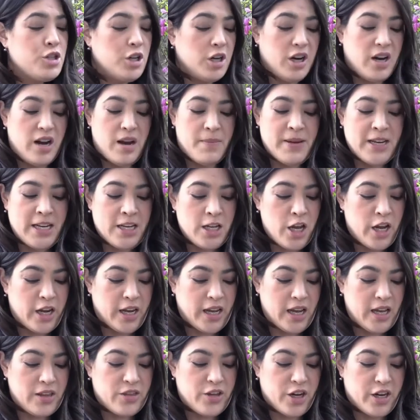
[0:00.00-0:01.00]
Sure. I mean, look,
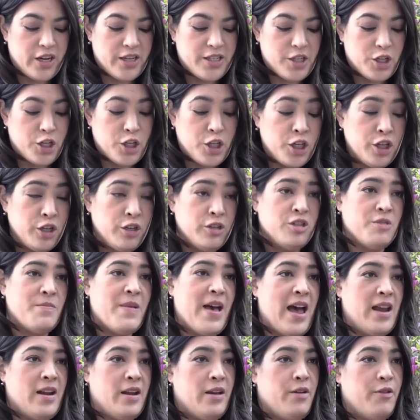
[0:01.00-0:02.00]
there is a huge
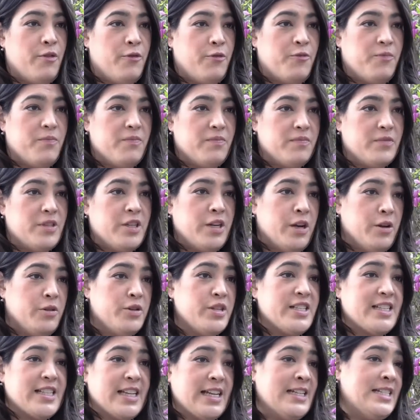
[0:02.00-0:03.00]
amount of,
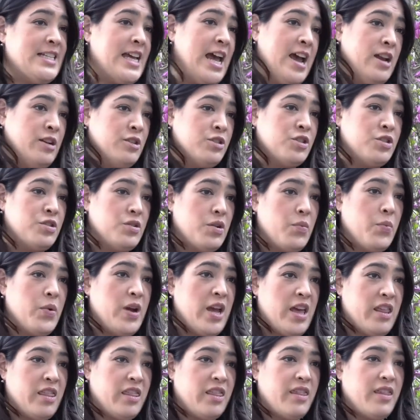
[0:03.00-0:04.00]
discontent
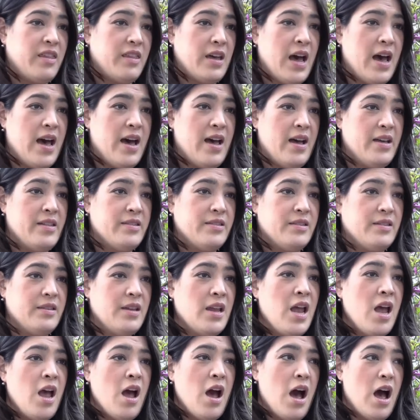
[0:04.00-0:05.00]
with
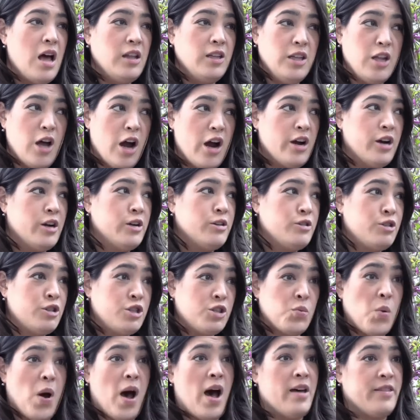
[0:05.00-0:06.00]
a large
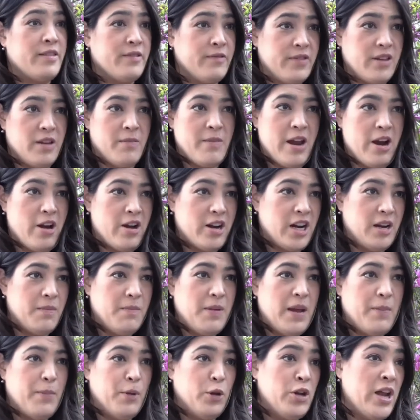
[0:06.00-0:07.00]
swath of the American
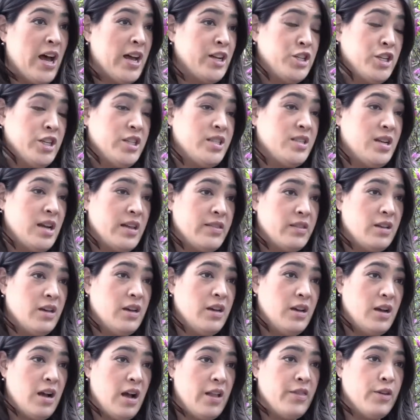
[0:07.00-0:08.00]
people, not just on
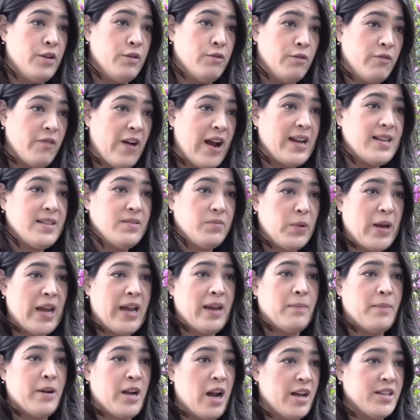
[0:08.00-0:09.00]
the right
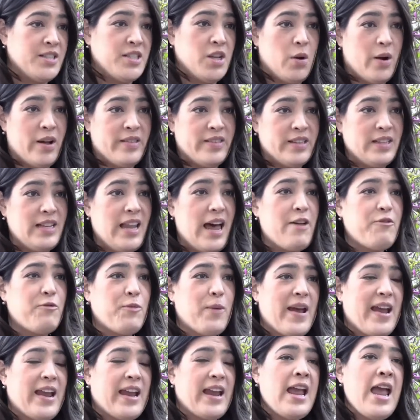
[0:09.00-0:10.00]
wing, but also on the left
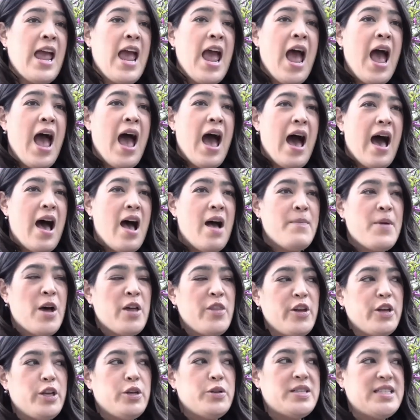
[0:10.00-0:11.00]
wing.
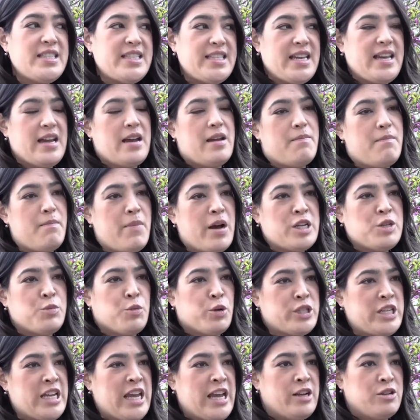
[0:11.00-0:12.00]
Although you see it much
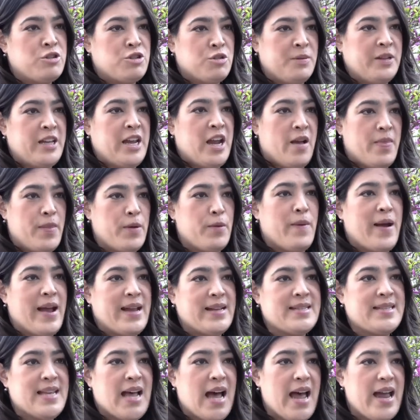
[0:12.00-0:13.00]
more tangibly on the
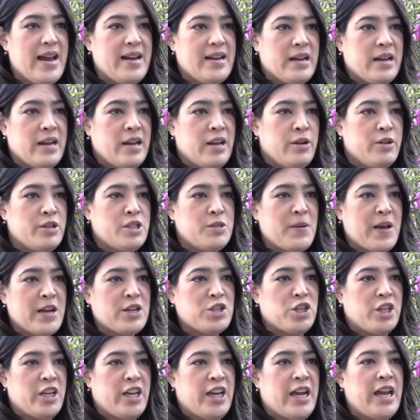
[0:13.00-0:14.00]
right side,
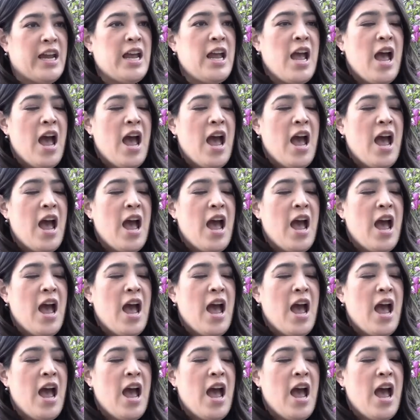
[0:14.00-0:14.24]
especially